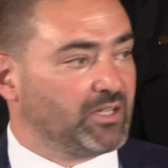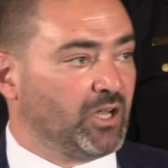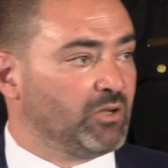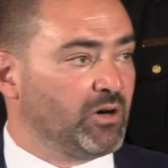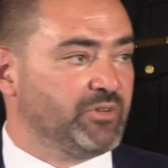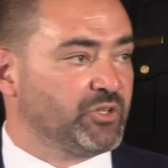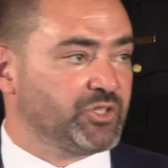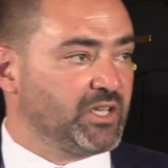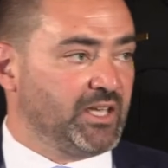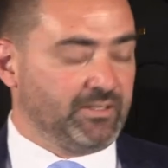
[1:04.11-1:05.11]
color of your
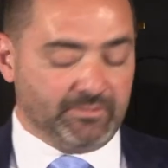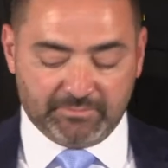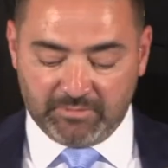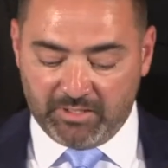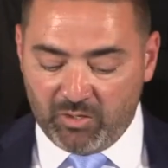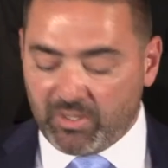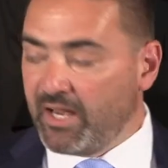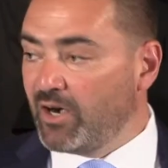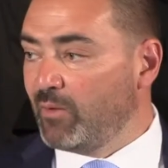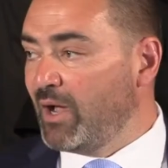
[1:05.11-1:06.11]
skin. They don't
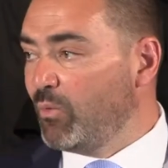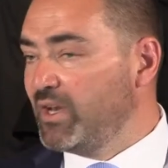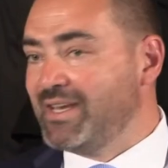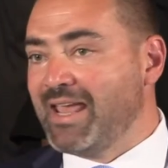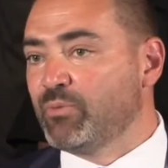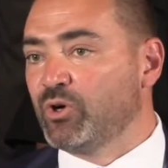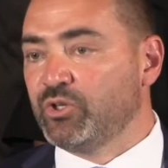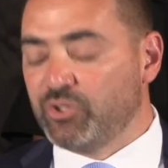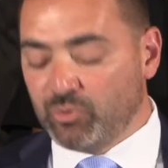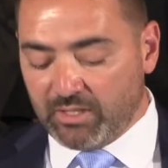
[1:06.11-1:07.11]
care about what
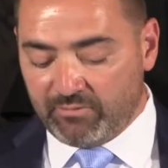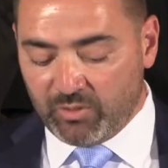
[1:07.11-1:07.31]
neighborhood you live